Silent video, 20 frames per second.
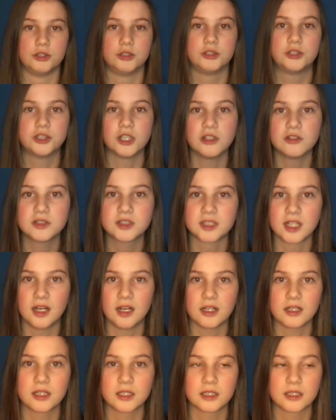Joe
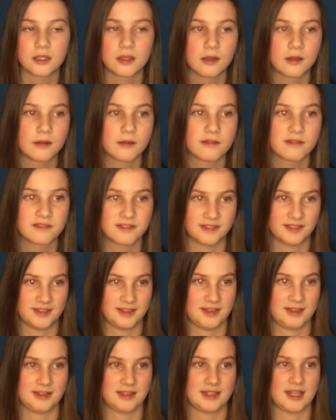Sugg,
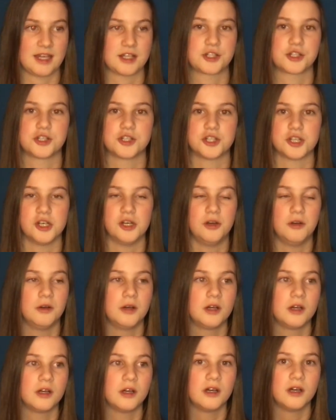Thatcher Joe.
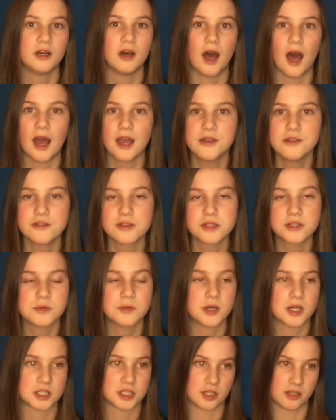I used to
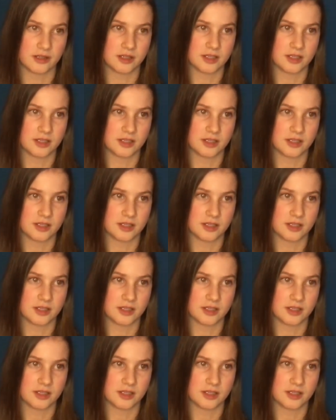watch all